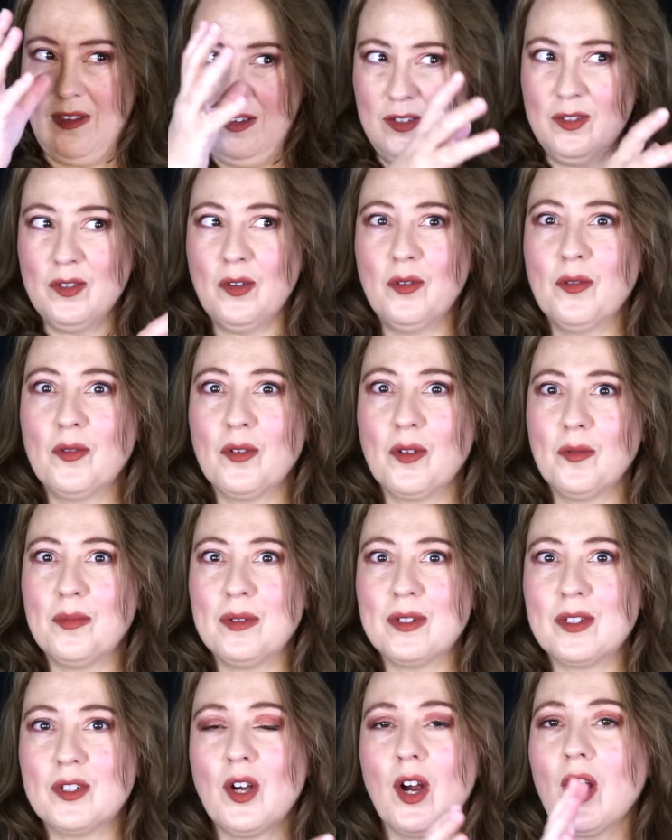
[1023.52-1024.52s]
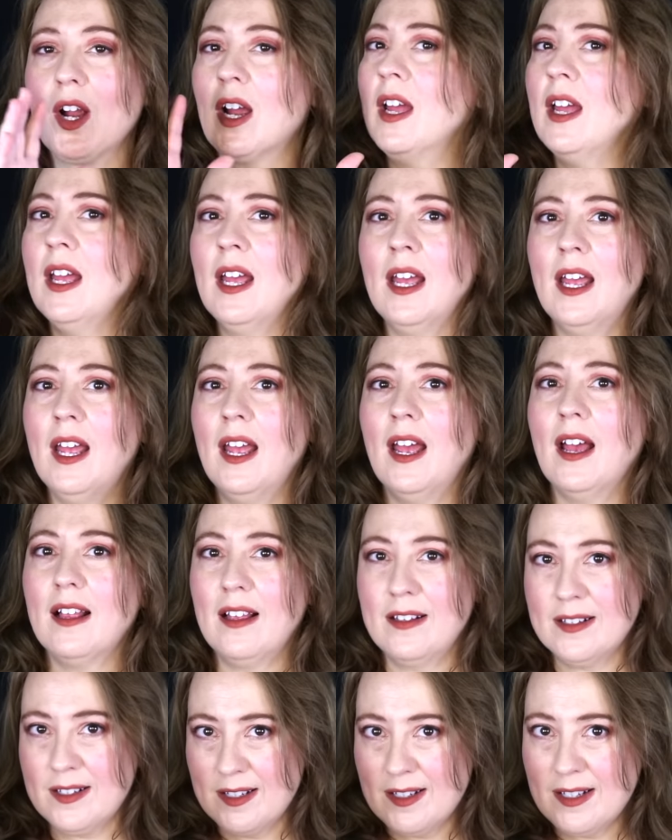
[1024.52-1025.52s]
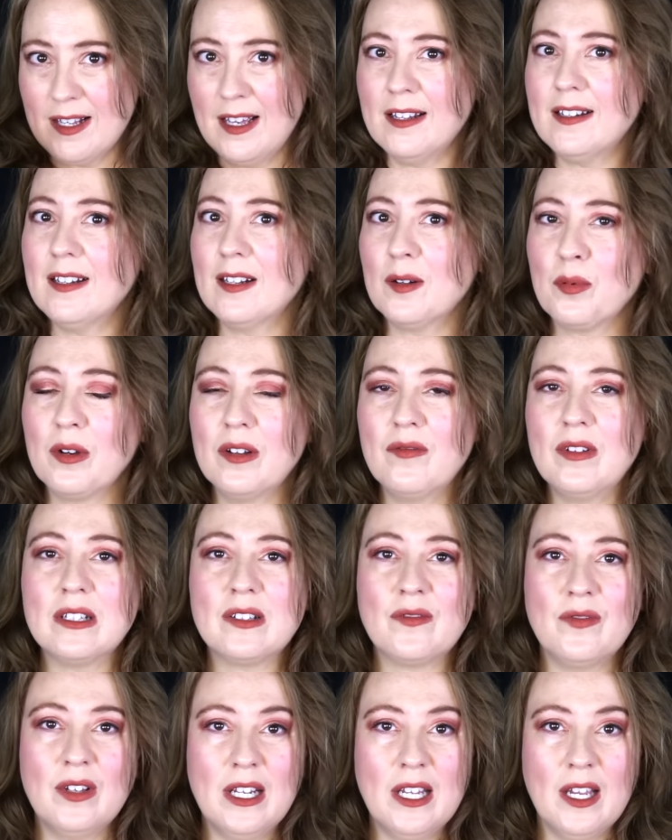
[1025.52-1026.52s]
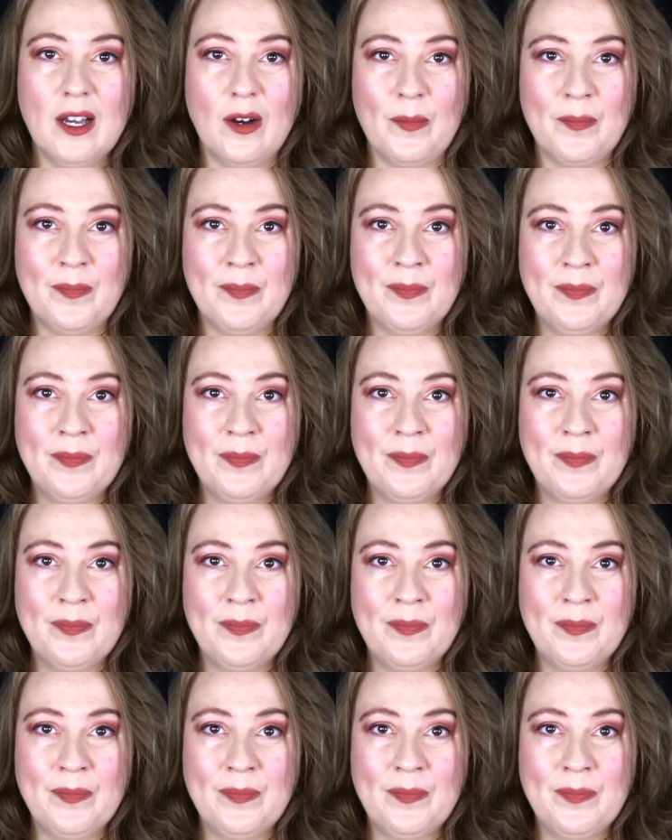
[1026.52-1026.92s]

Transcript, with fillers: this whole group is dark. As I said in a previous video,